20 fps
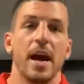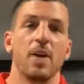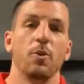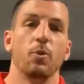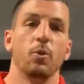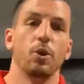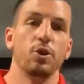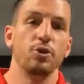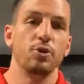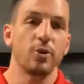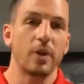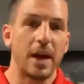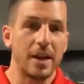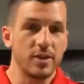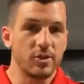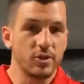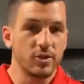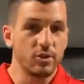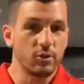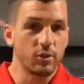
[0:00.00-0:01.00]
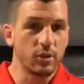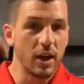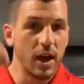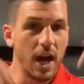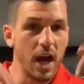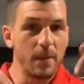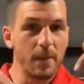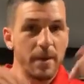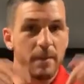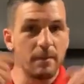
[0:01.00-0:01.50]
I want you guys to
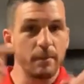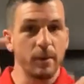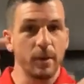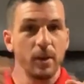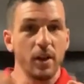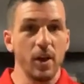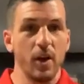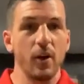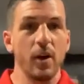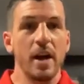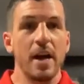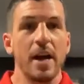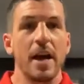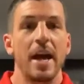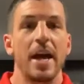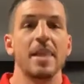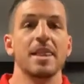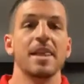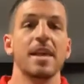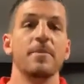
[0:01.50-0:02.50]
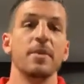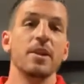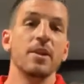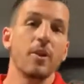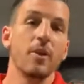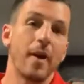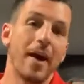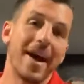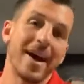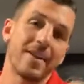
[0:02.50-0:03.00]
comment below and let me
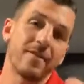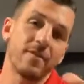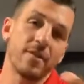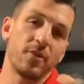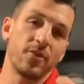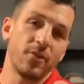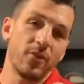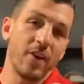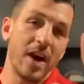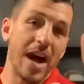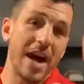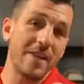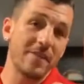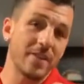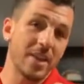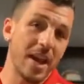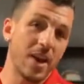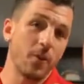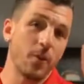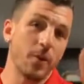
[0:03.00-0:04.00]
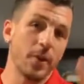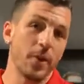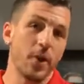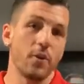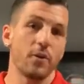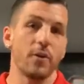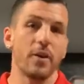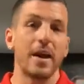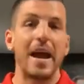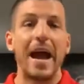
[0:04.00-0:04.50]
know out of the five that I went over,